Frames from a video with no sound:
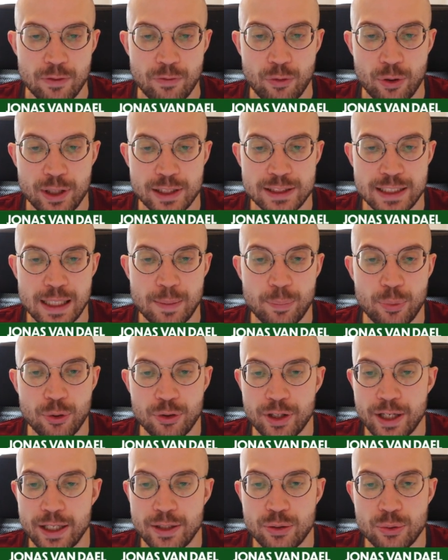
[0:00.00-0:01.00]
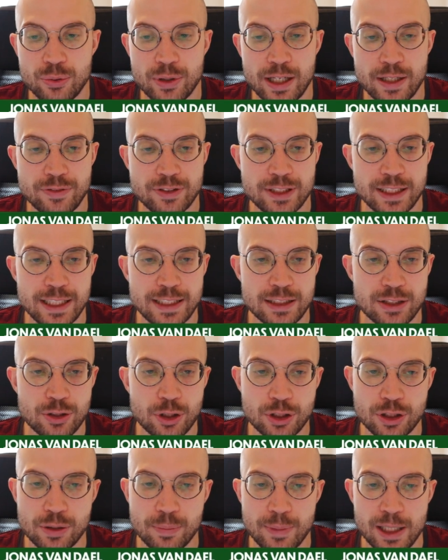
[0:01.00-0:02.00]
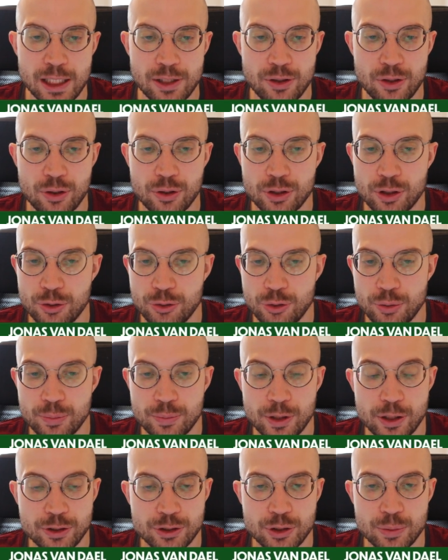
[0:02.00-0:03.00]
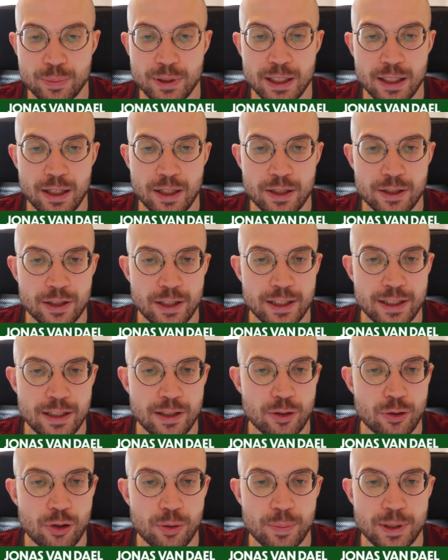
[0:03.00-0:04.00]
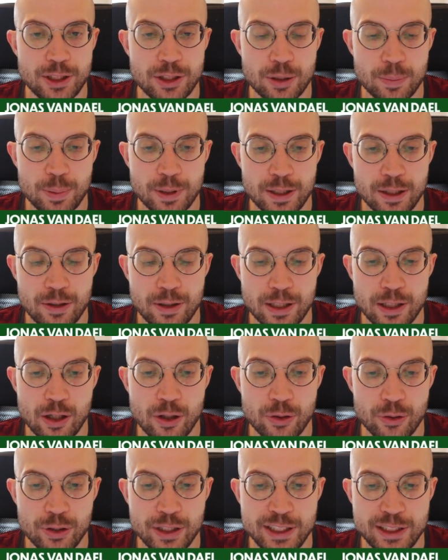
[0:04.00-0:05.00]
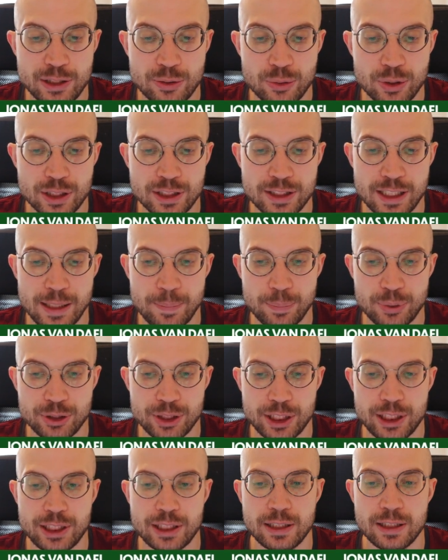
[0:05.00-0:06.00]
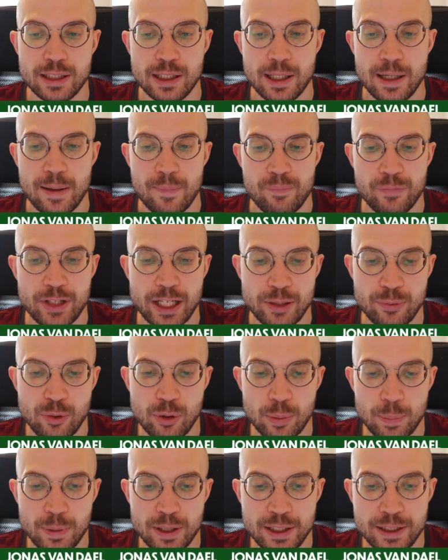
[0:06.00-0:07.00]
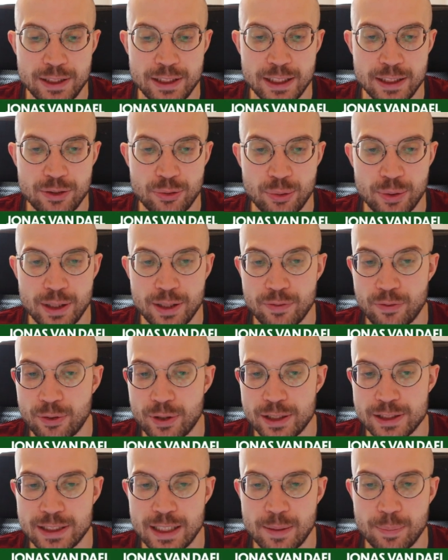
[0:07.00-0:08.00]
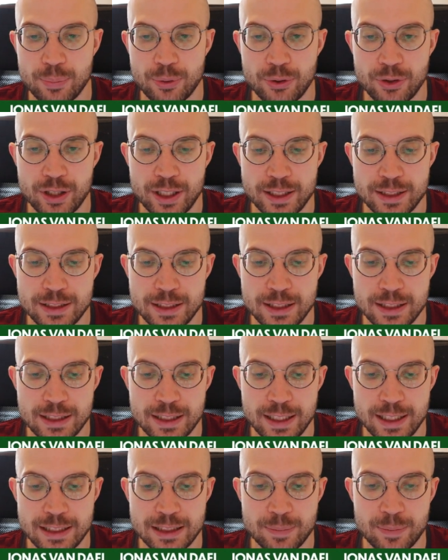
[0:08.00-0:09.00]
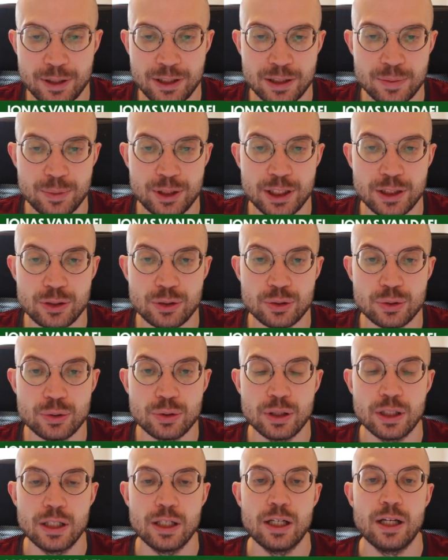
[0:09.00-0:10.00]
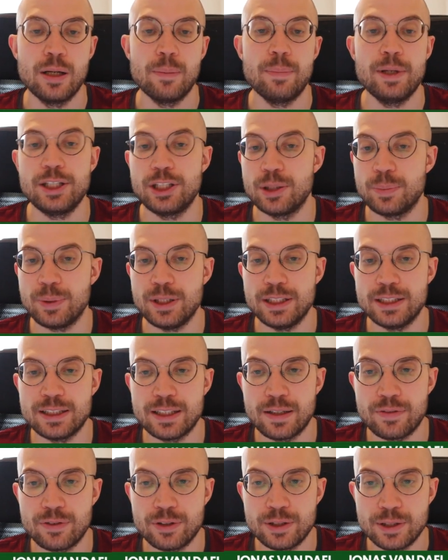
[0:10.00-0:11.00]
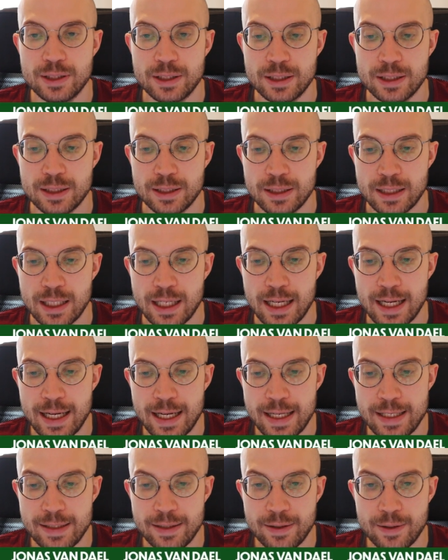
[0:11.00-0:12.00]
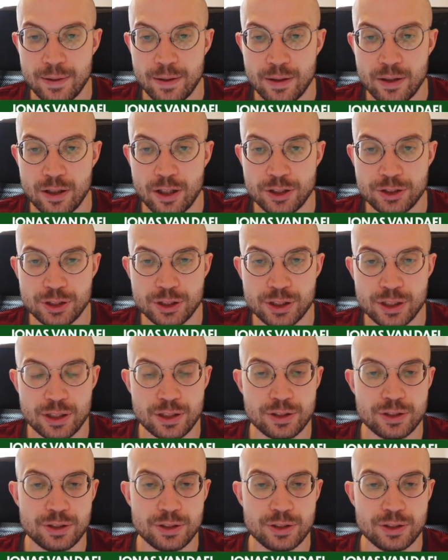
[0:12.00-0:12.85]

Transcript: For example, knight to f6, doesn't matter, it could also be like knight here or bishop here, it all leads to the same position. Then we will play g3, for example, knight c6, bishop g2, bishop e7, and castles.